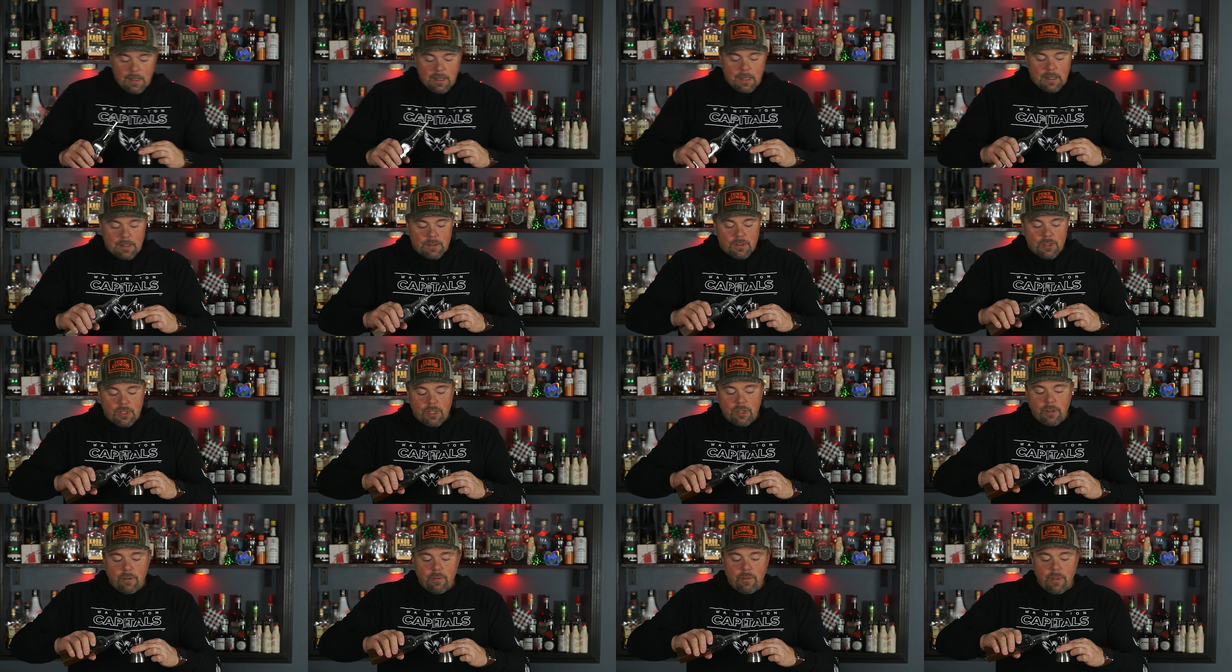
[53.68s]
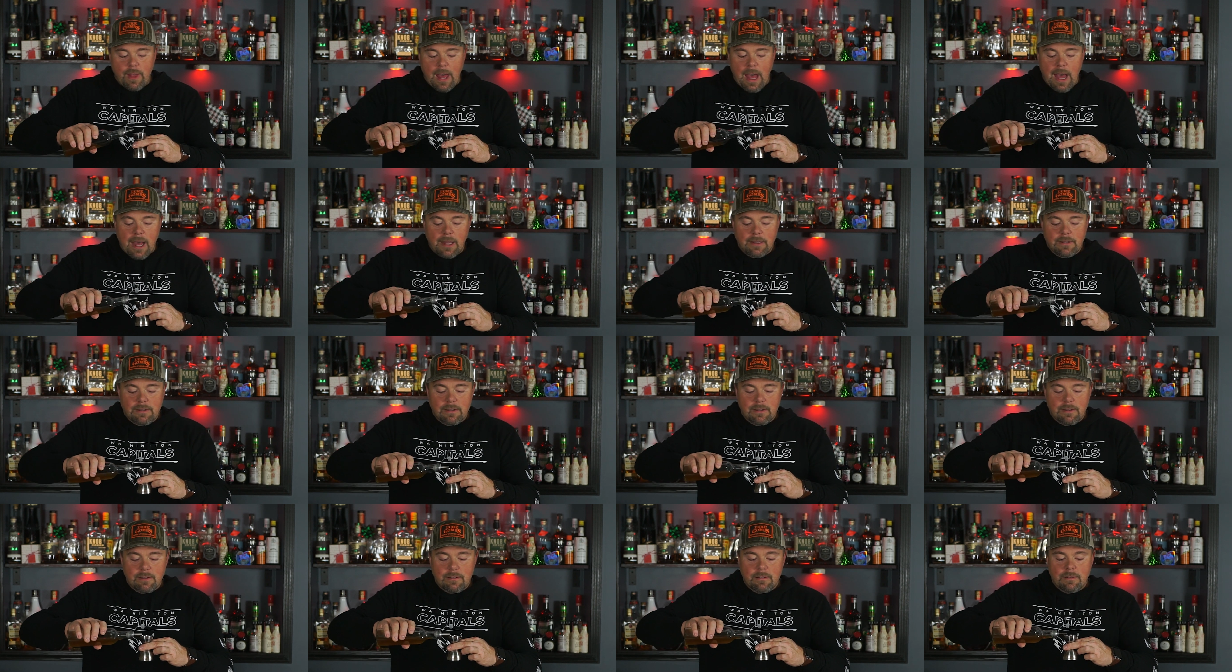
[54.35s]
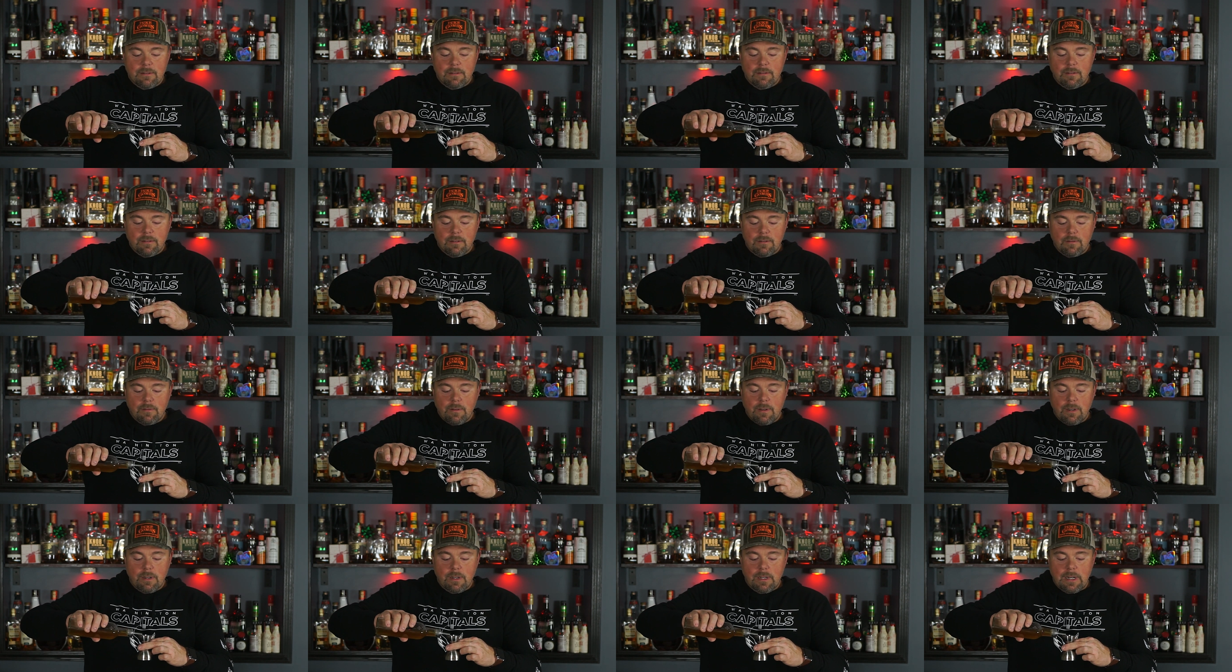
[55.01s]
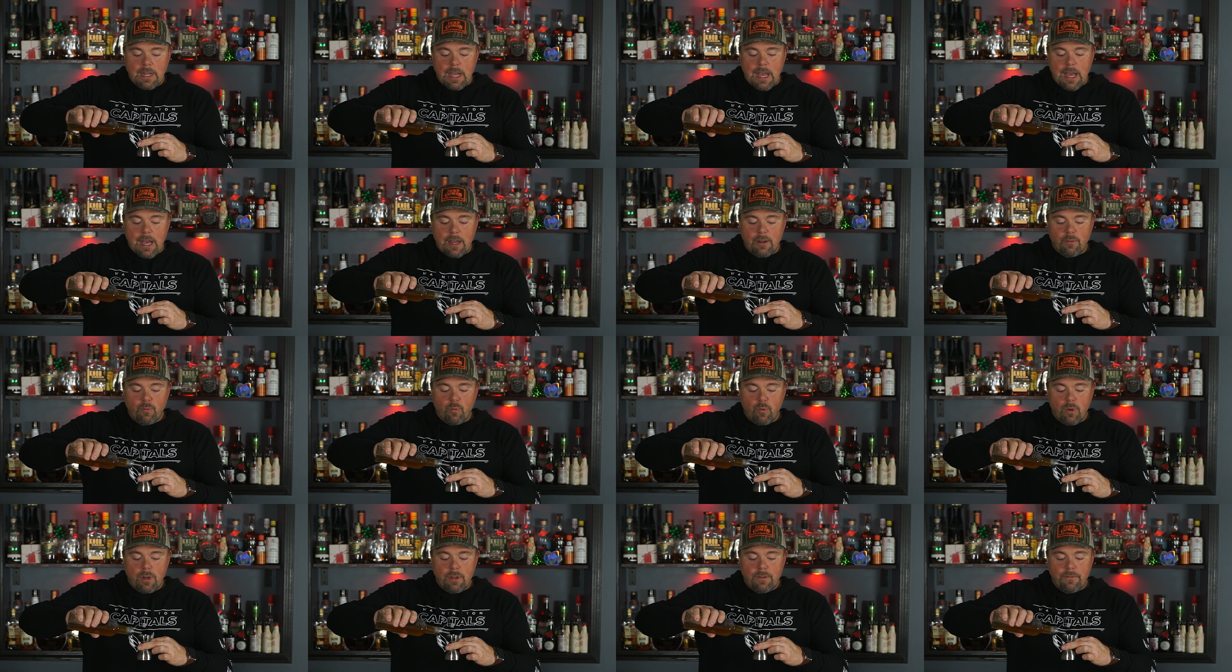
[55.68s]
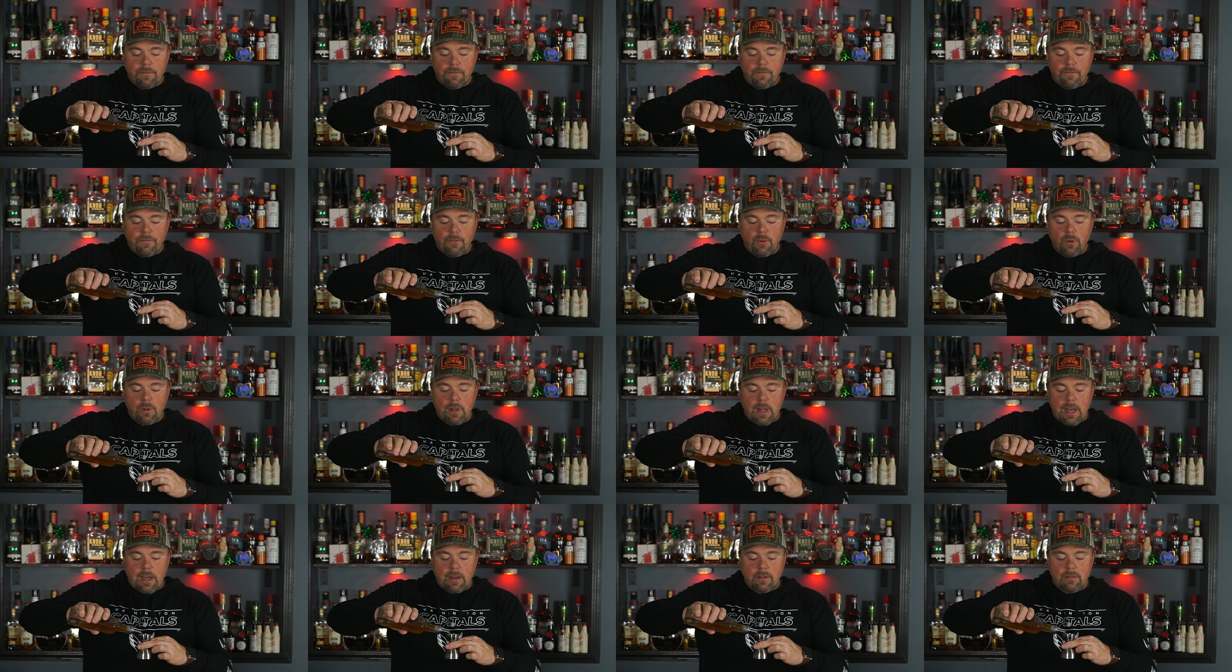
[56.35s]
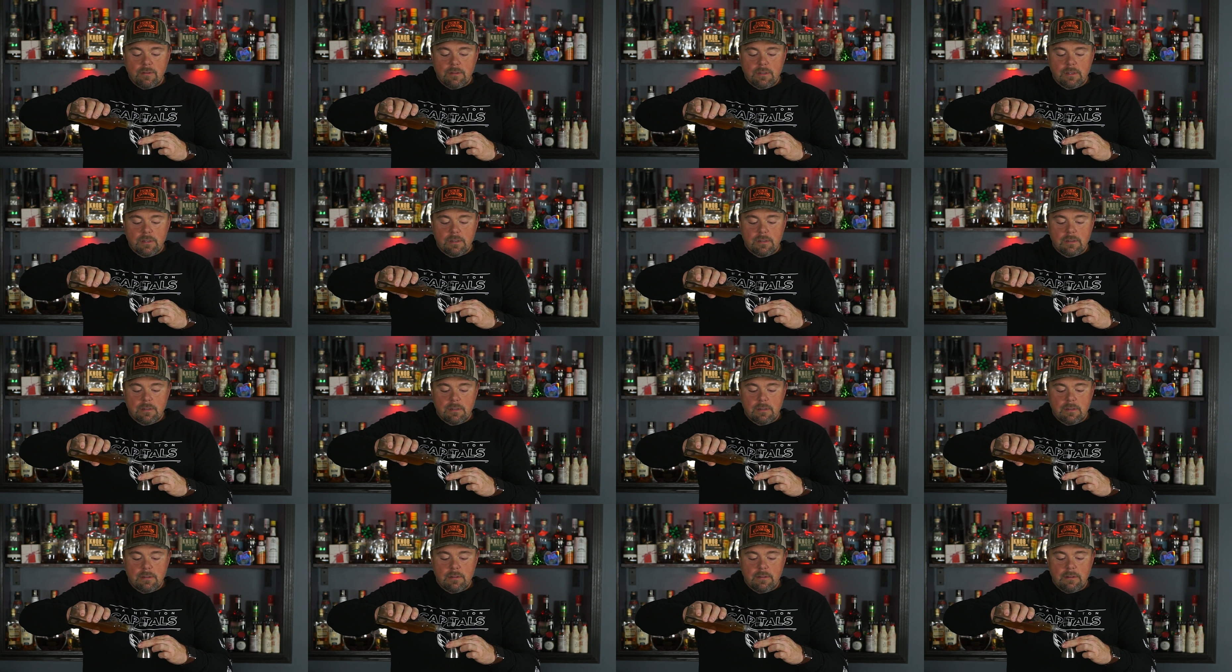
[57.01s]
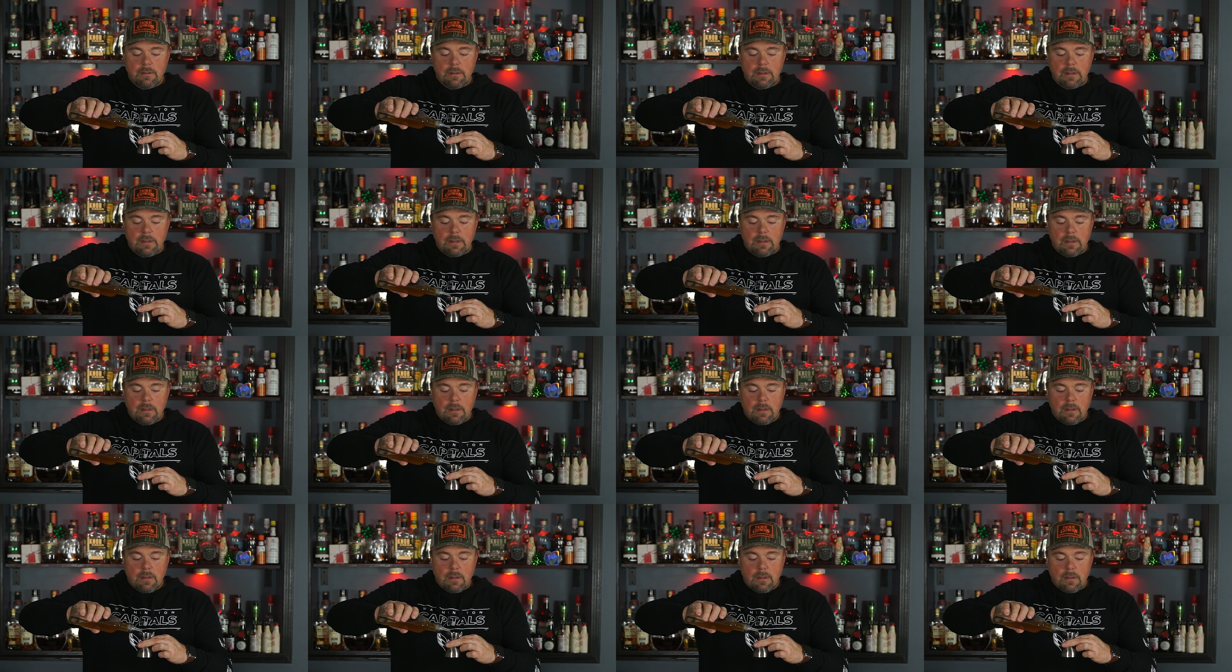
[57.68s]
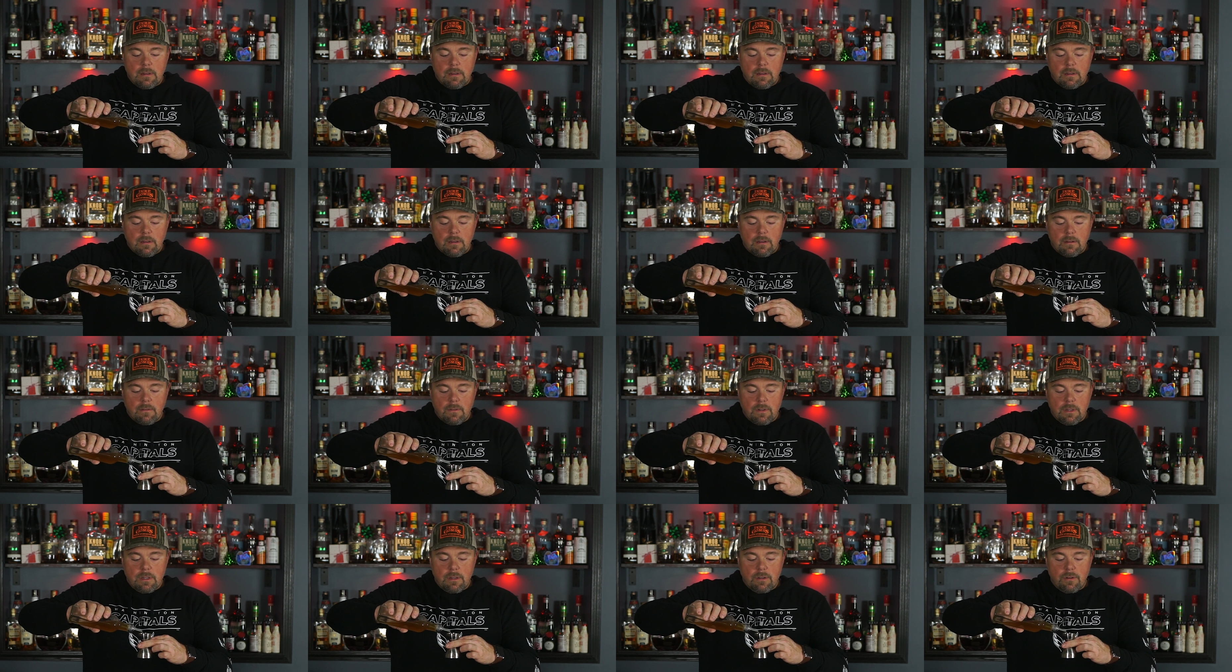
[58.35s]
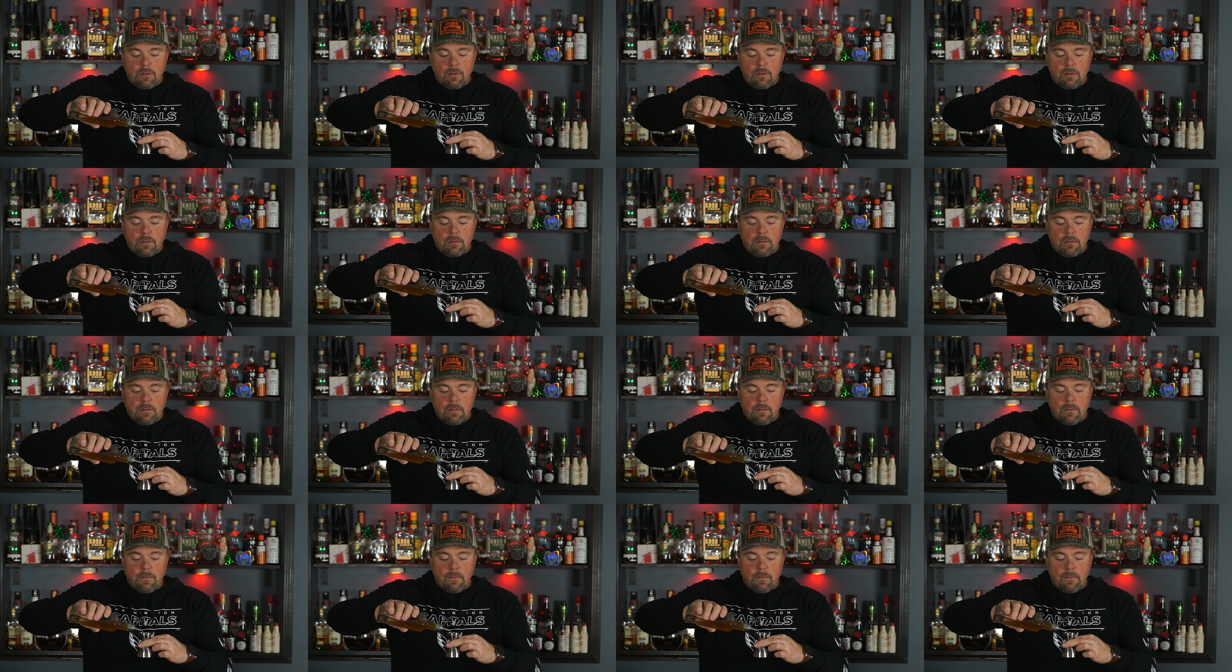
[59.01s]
And to that, we are going to add 1 full ounce of a little